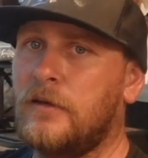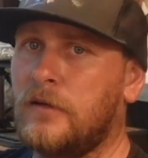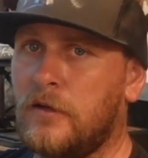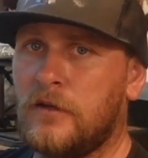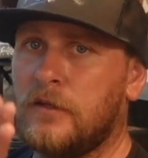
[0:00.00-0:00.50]

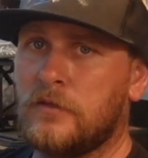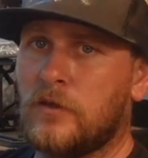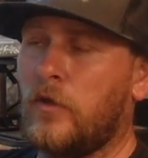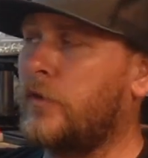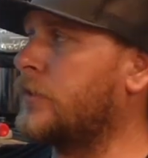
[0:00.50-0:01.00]
That's
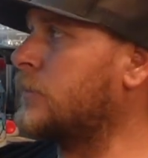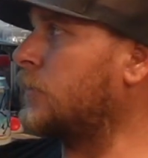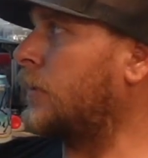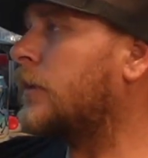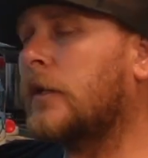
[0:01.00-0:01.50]
all there is
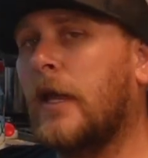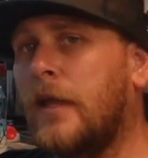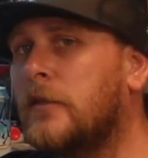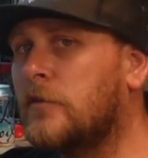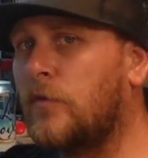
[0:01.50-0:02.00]
to it,
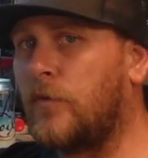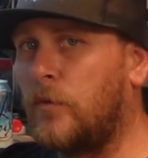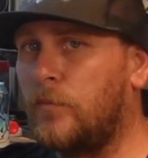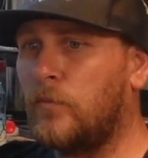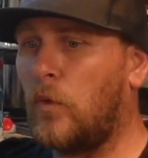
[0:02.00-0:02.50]
okay? So if
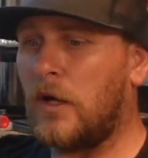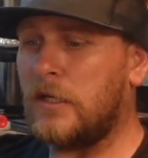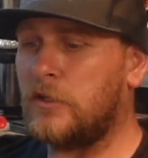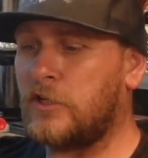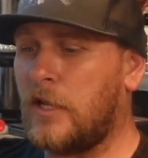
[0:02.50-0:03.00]
you
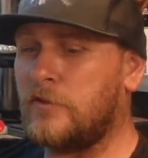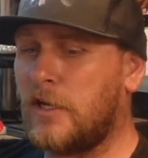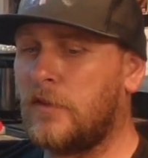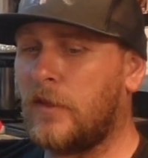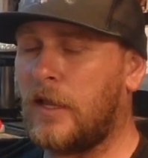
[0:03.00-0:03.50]
wanted to change
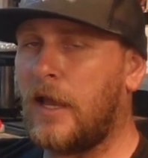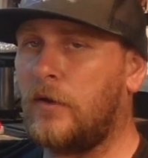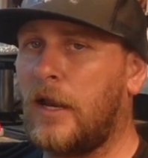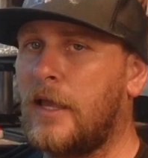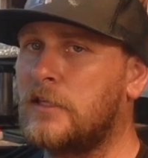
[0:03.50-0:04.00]
anything
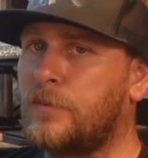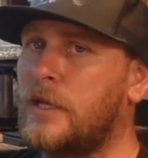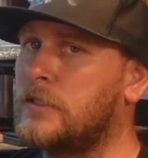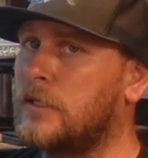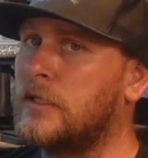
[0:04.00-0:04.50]
out and
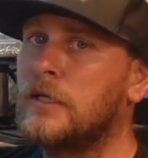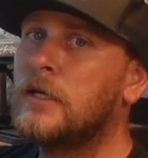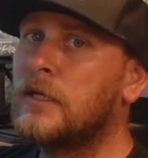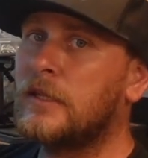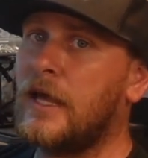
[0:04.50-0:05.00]
headspace it,
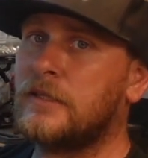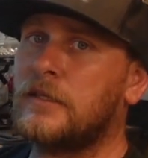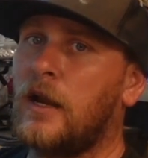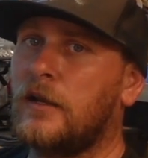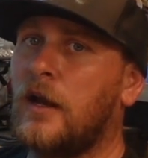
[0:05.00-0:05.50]

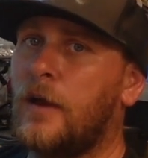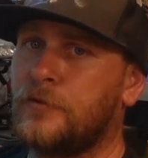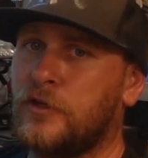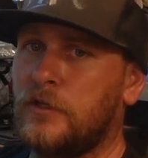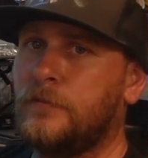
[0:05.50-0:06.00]
that's not an
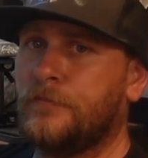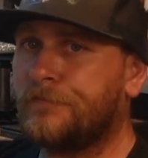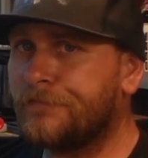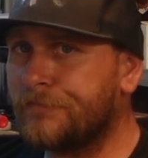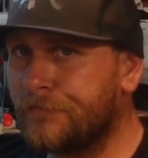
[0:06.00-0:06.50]
option.
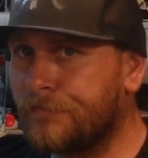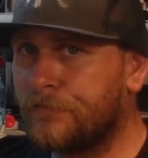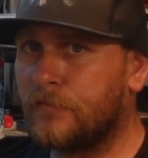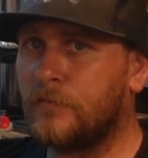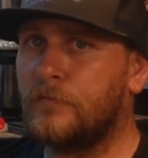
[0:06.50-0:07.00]

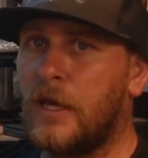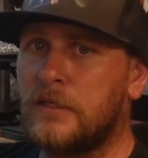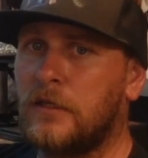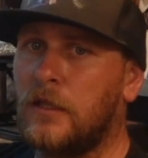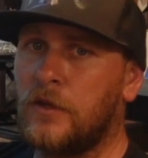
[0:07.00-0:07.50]

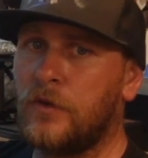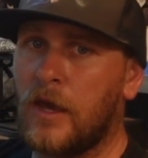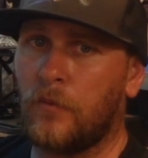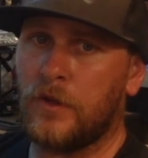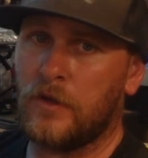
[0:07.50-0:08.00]
Basically, you
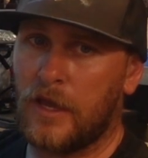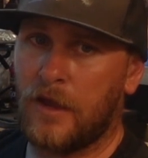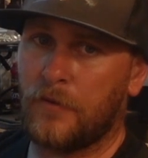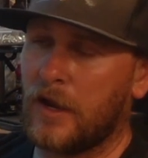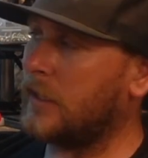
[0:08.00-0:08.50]
get what you
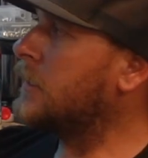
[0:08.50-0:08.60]
get, right?